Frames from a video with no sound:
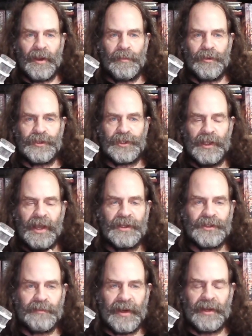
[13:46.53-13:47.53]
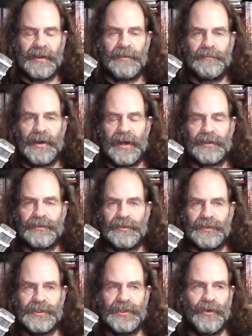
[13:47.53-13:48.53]
push larger
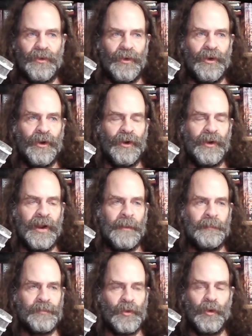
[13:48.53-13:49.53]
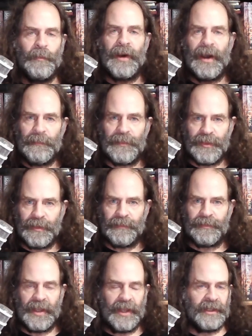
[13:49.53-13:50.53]
particles or pump
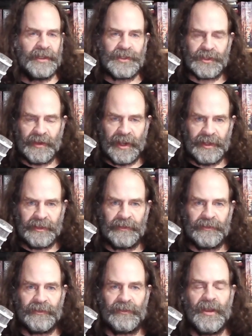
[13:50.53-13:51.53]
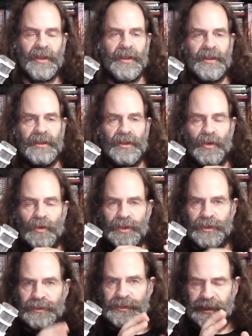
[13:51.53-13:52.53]
them against gradients
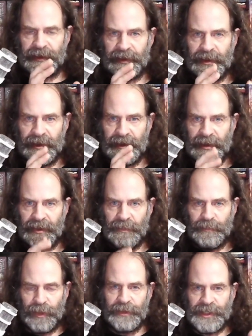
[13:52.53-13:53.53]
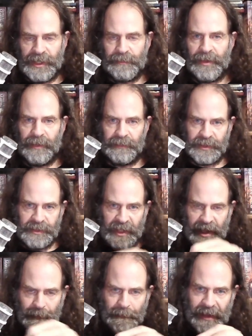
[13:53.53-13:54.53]
using protein pumps
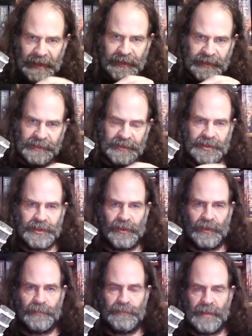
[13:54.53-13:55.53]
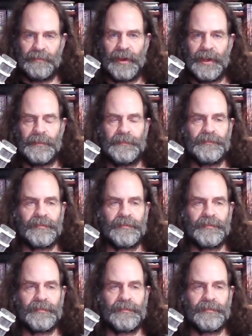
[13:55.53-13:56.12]
embedded in the cell membrane.